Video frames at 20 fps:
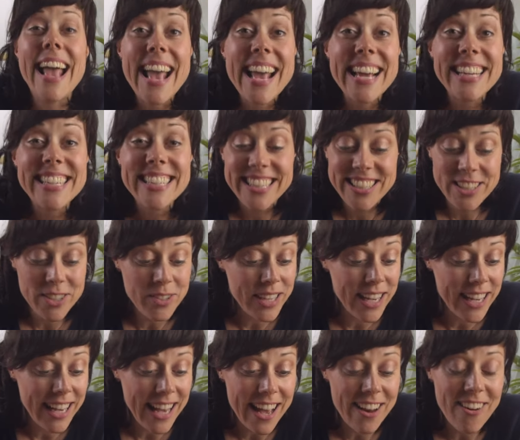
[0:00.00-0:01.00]
And you
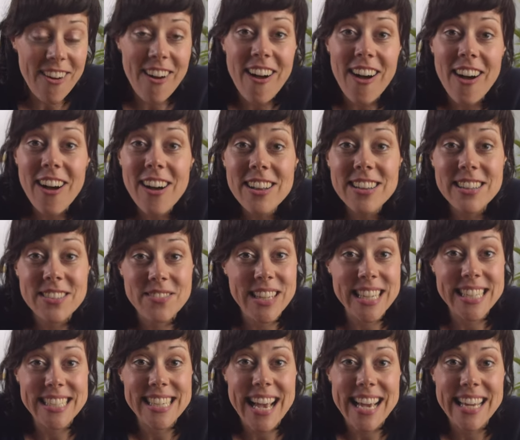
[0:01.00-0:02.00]
can get all of
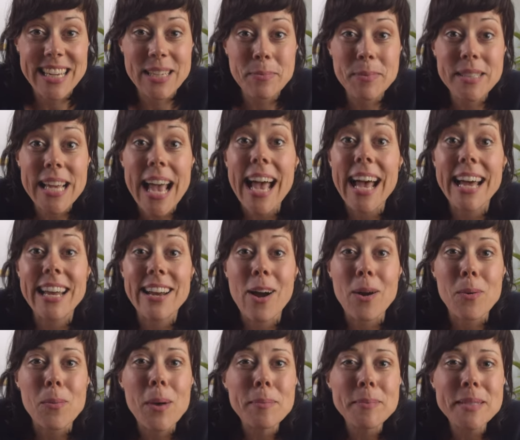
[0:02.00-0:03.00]
these items at
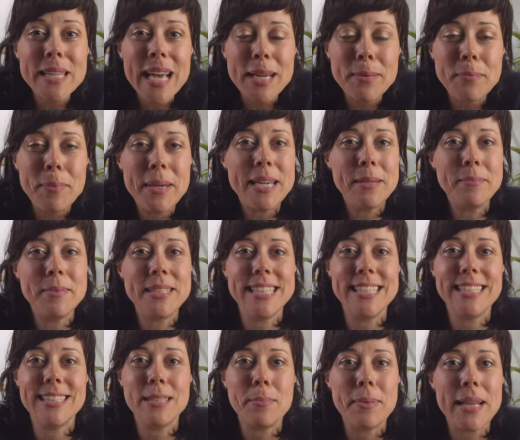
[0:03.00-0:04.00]
our website,
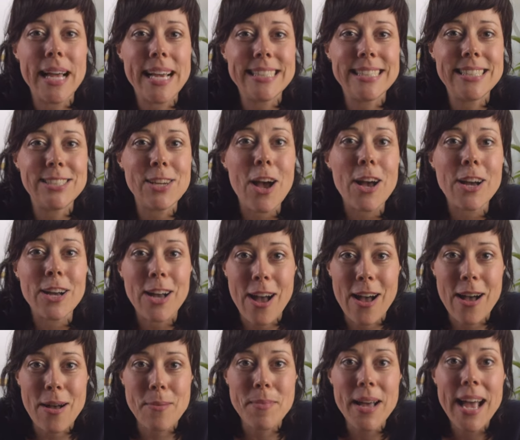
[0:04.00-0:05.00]

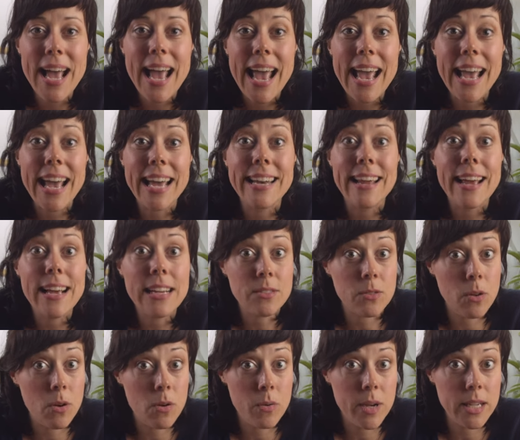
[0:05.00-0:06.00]
pmcsupplies.com, and as
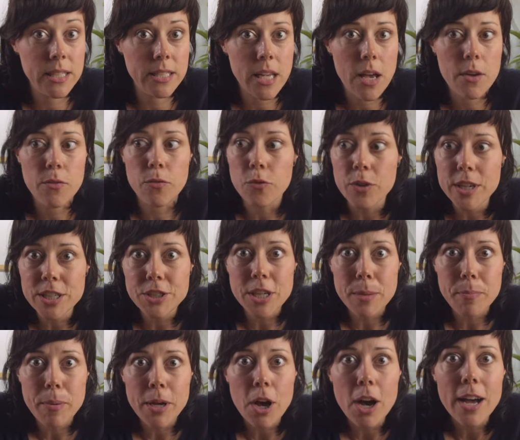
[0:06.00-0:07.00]
always, free
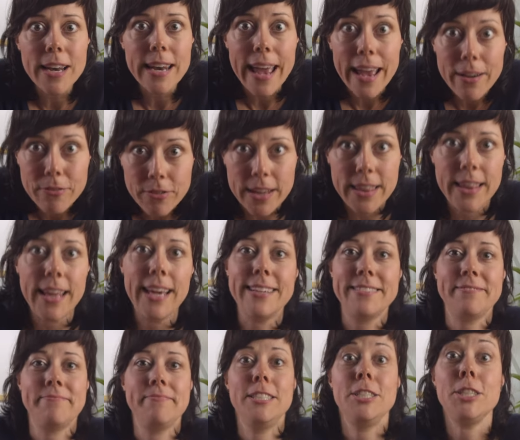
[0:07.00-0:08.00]
shipping on everything,
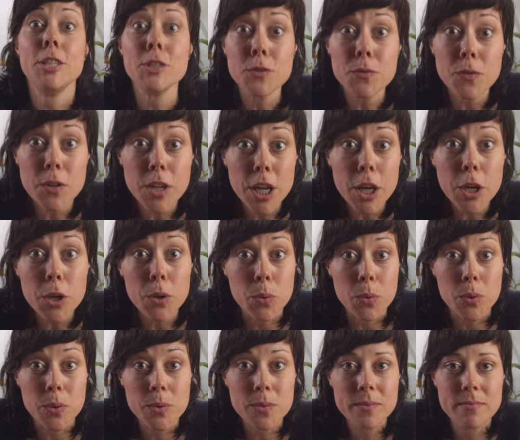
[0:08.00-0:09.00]
just for
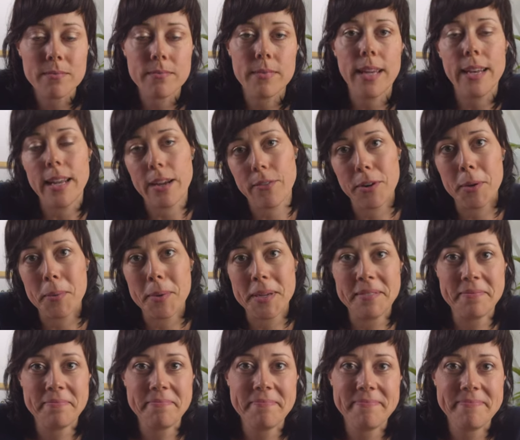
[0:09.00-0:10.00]
you and everyone,
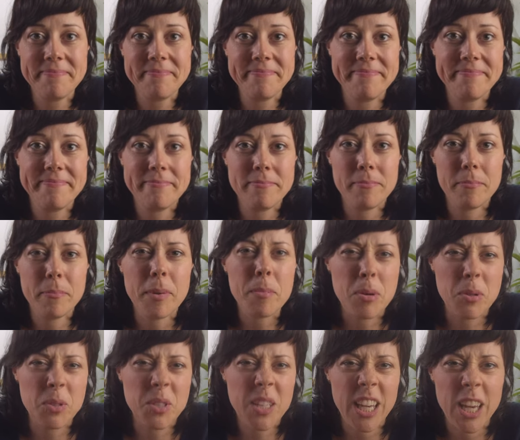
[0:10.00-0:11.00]
but
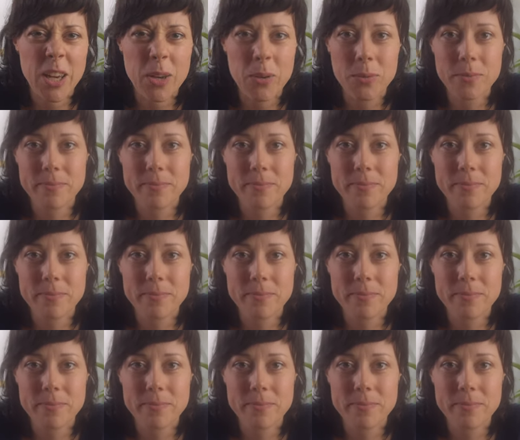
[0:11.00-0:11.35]
mostly you.